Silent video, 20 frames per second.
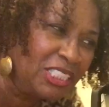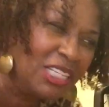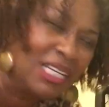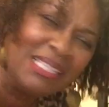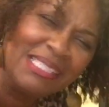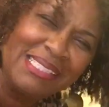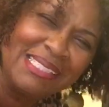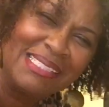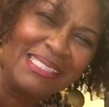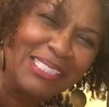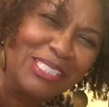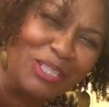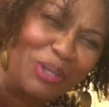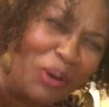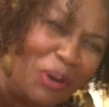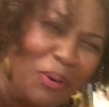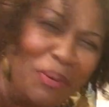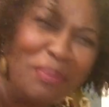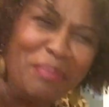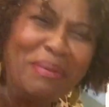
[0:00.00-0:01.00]
just
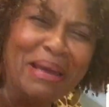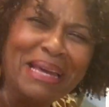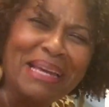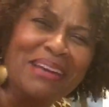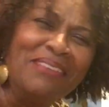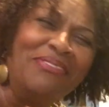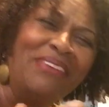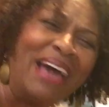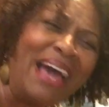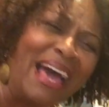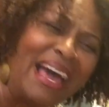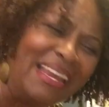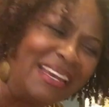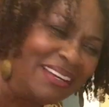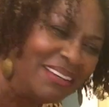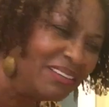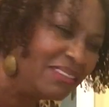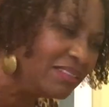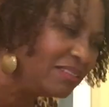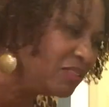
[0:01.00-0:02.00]
don't make a vat.
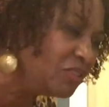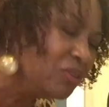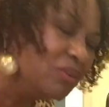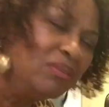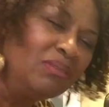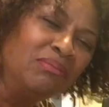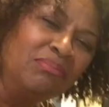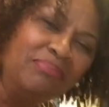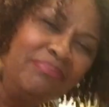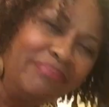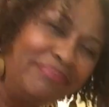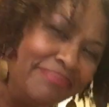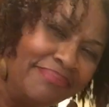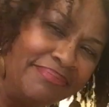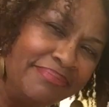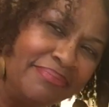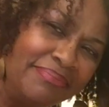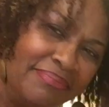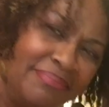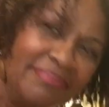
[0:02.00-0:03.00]
You'll
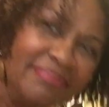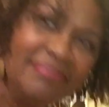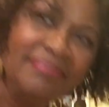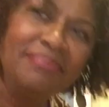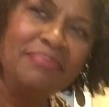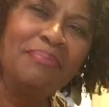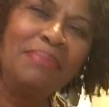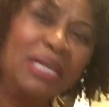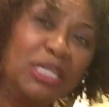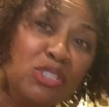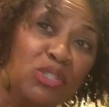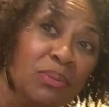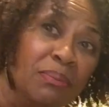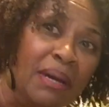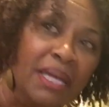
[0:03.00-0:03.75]
make too